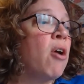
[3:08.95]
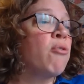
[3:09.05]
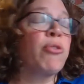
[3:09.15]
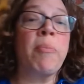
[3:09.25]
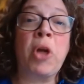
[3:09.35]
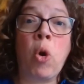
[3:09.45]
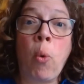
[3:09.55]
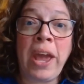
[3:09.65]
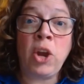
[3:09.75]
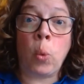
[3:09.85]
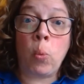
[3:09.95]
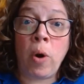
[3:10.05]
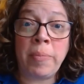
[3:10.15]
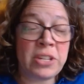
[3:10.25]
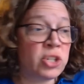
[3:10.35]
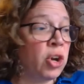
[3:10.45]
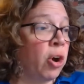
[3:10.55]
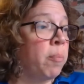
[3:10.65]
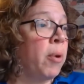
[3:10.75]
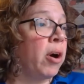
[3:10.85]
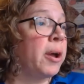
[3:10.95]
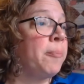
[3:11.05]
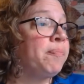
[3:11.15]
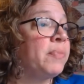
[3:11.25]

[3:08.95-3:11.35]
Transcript: From the Quaker Woman's Cookbook,